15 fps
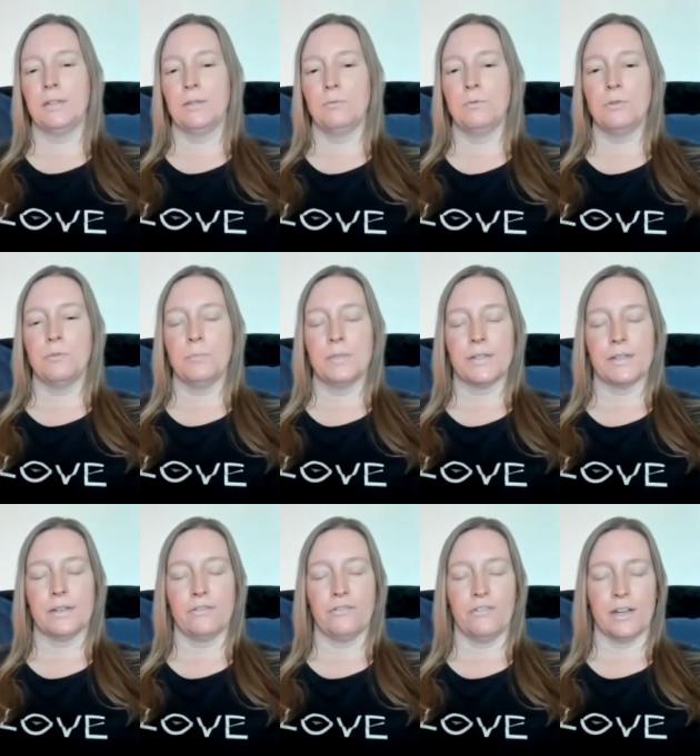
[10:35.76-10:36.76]
in the room
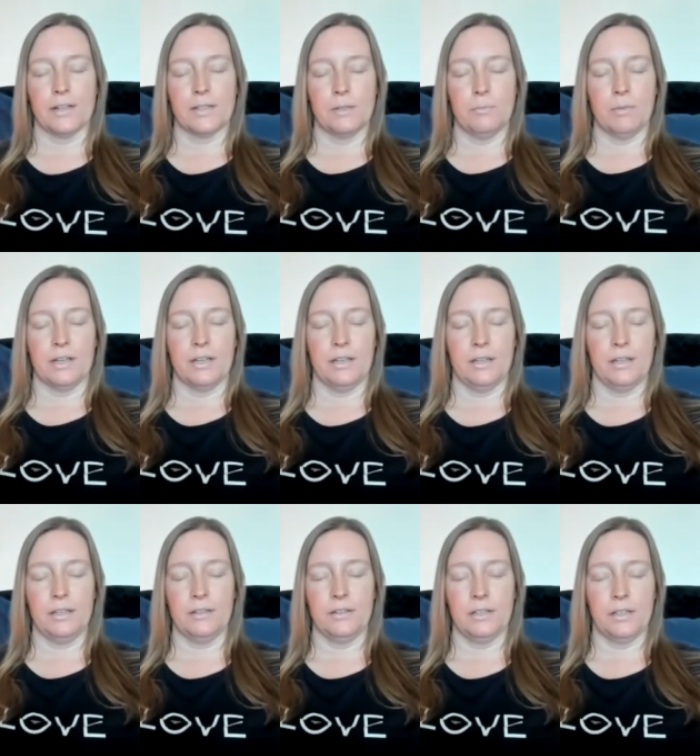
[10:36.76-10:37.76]
isn't affected by
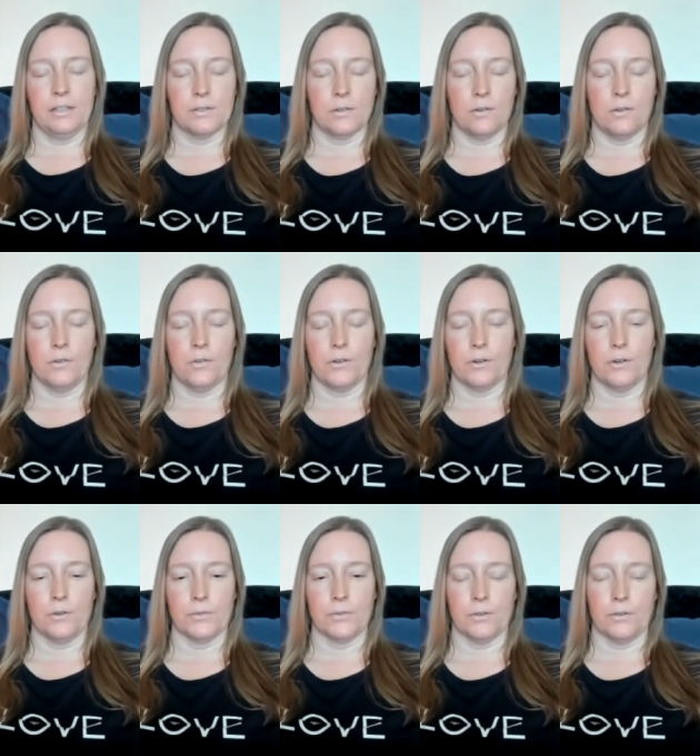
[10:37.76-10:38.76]
anything at all that
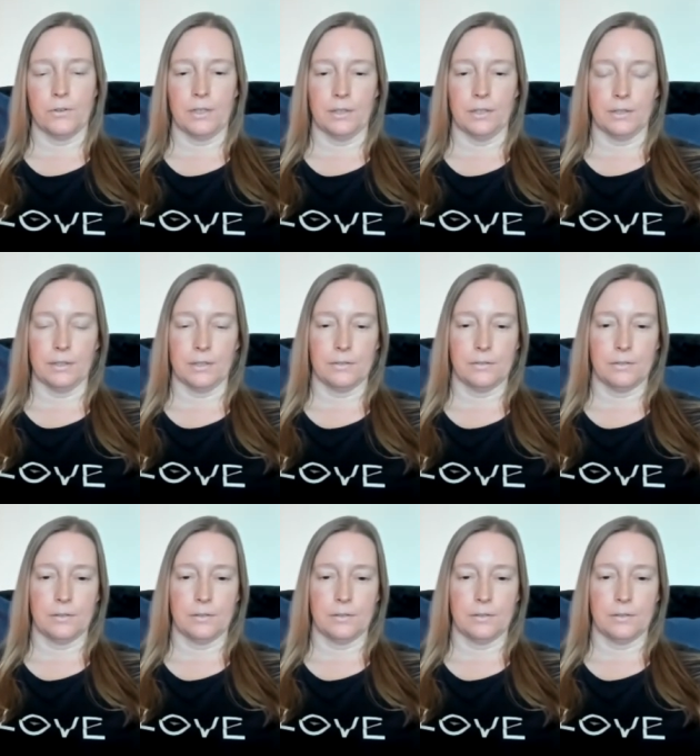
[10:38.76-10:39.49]
goes on in it.